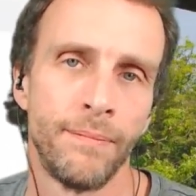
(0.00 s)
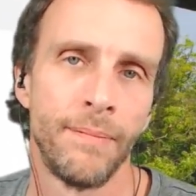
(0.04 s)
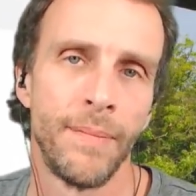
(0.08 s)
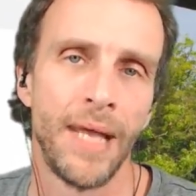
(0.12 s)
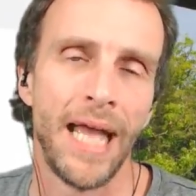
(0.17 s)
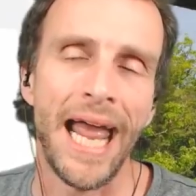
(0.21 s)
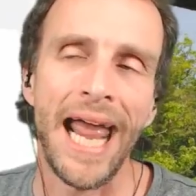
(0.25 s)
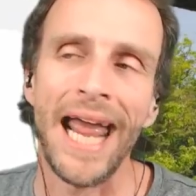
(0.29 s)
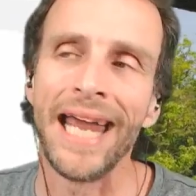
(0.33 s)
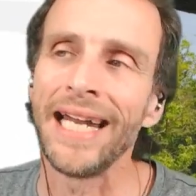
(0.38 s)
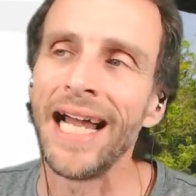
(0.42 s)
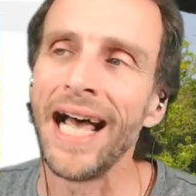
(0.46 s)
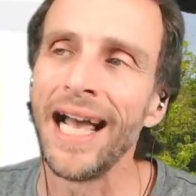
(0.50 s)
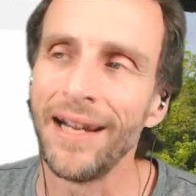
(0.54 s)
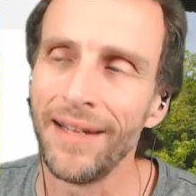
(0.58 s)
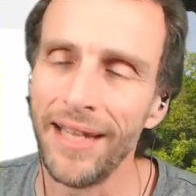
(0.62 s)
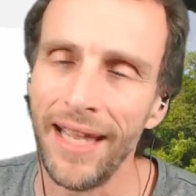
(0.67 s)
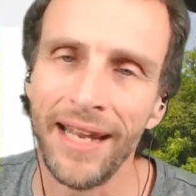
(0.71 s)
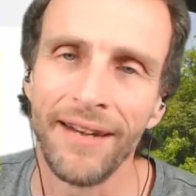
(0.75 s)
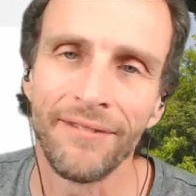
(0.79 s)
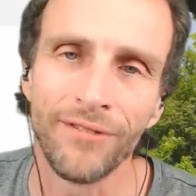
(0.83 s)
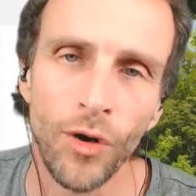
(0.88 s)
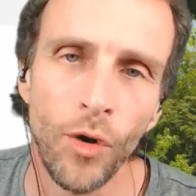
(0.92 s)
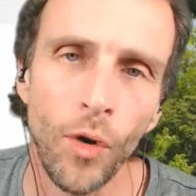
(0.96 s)
And
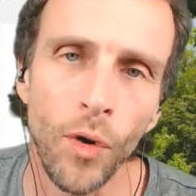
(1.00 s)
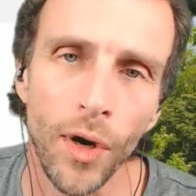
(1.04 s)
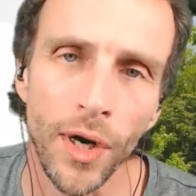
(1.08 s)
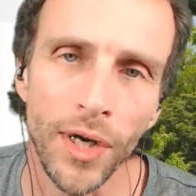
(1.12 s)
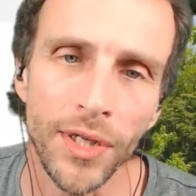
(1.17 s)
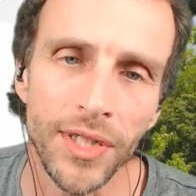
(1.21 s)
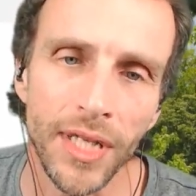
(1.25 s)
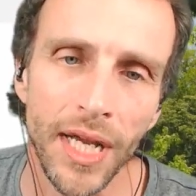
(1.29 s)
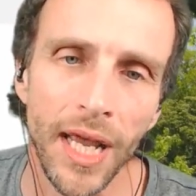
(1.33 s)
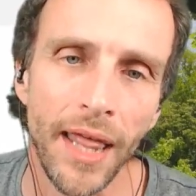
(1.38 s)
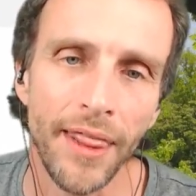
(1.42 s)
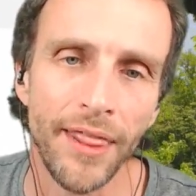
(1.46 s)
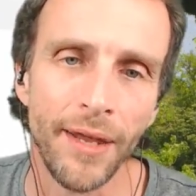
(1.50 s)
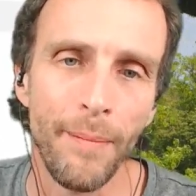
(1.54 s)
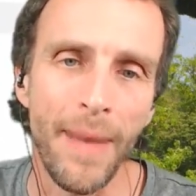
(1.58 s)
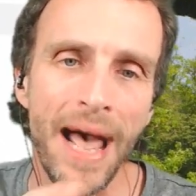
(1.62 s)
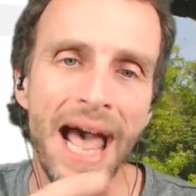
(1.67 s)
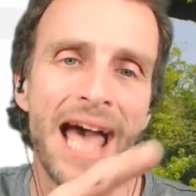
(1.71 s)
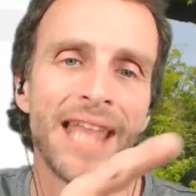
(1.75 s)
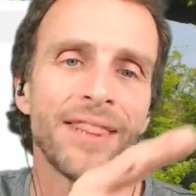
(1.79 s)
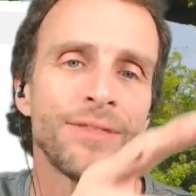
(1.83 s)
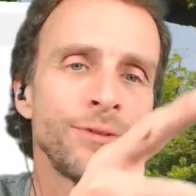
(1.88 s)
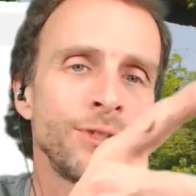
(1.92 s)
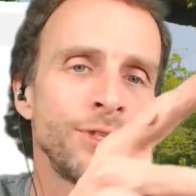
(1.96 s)
of course, the
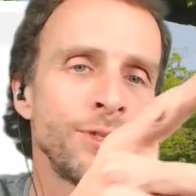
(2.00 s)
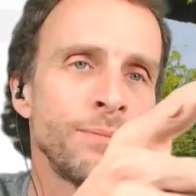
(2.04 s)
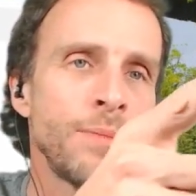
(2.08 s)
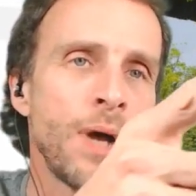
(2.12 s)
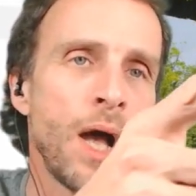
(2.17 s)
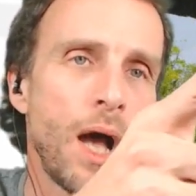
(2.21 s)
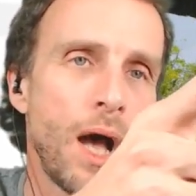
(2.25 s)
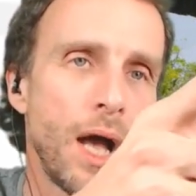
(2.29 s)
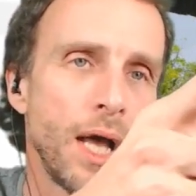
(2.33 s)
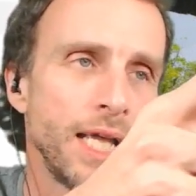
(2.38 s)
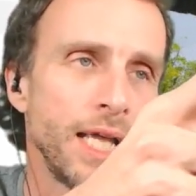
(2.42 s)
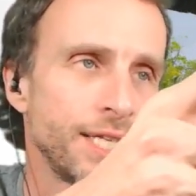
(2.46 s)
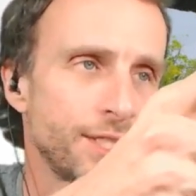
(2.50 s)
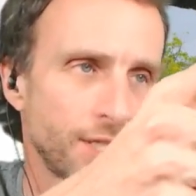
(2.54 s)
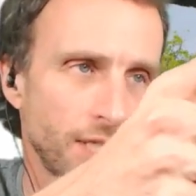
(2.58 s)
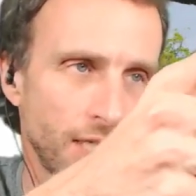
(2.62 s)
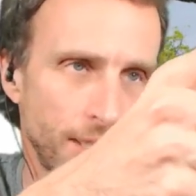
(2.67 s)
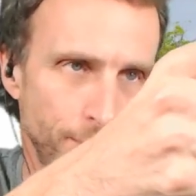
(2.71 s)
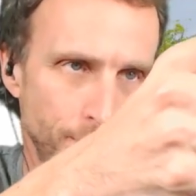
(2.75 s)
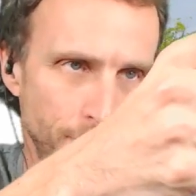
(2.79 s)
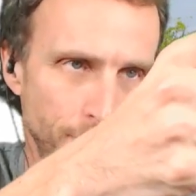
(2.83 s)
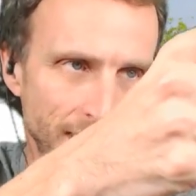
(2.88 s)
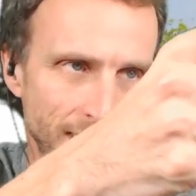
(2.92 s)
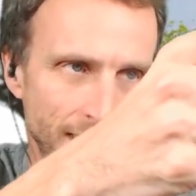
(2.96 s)
bathroom, it's
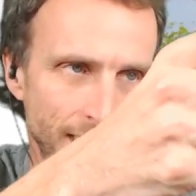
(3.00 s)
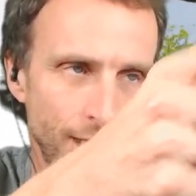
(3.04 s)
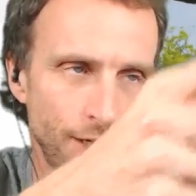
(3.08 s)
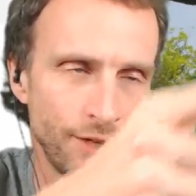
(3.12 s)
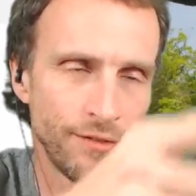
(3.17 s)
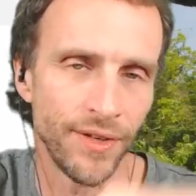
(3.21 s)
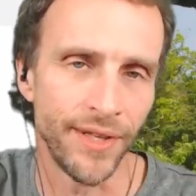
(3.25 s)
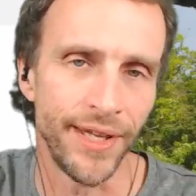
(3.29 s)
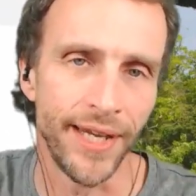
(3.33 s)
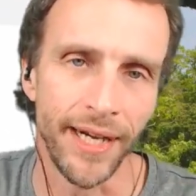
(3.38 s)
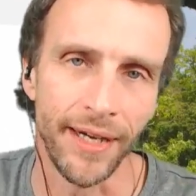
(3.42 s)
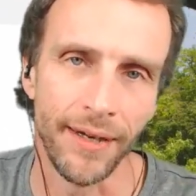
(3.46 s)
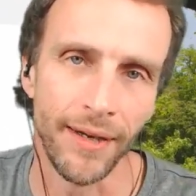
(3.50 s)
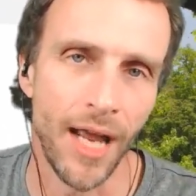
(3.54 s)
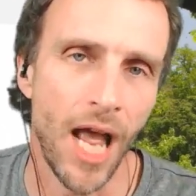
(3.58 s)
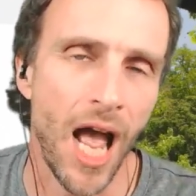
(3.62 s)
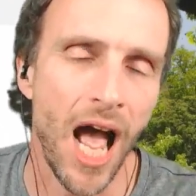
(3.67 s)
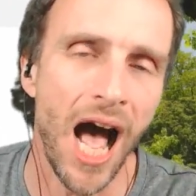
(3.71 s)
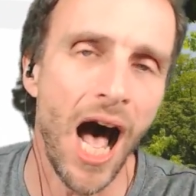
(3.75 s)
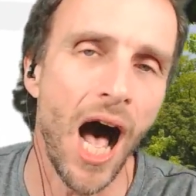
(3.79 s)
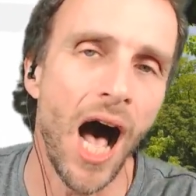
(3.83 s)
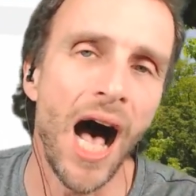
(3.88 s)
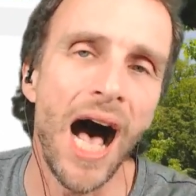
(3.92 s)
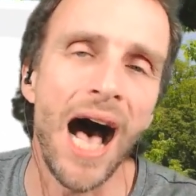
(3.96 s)
completely over there.
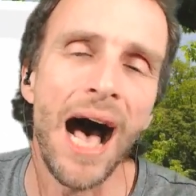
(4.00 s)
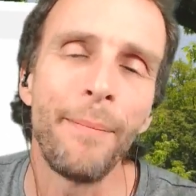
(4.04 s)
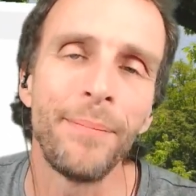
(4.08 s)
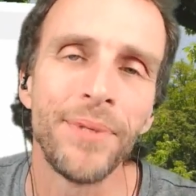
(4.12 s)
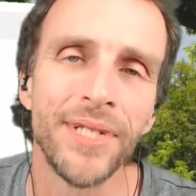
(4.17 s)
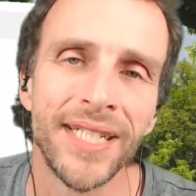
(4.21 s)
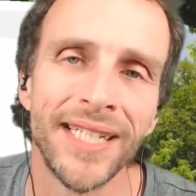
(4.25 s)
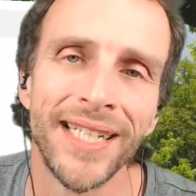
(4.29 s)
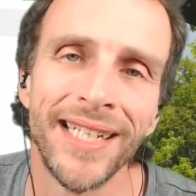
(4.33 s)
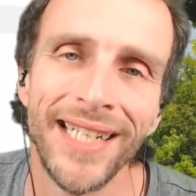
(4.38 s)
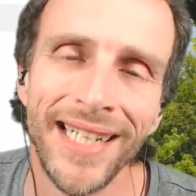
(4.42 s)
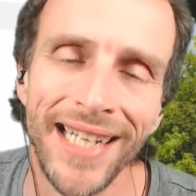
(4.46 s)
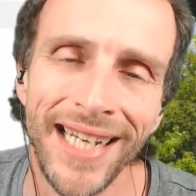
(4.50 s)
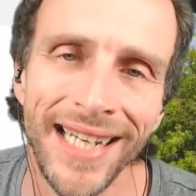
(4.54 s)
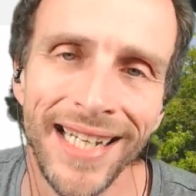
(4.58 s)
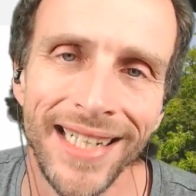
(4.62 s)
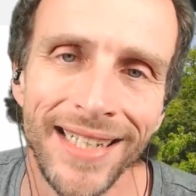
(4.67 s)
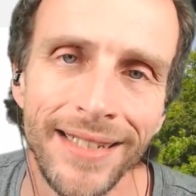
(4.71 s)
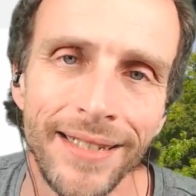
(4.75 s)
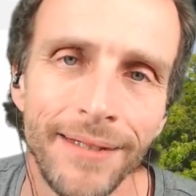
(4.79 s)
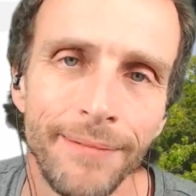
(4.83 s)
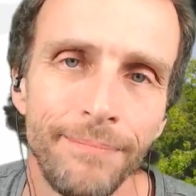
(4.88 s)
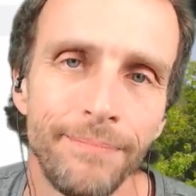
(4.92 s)
Opposite end.